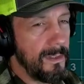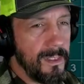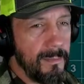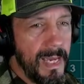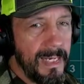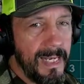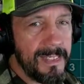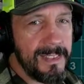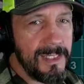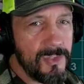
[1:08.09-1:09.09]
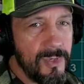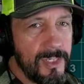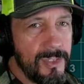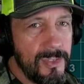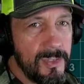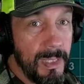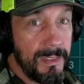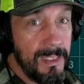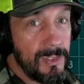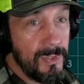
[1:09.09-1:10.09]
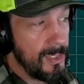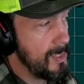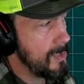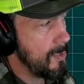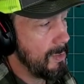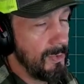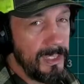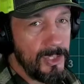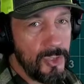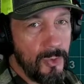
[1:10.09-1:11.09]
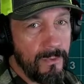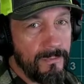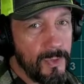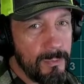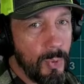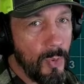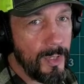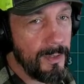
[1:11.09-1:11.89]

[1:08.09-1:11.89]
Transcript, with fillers: Back has the instructions, but the instructions only really show the first board.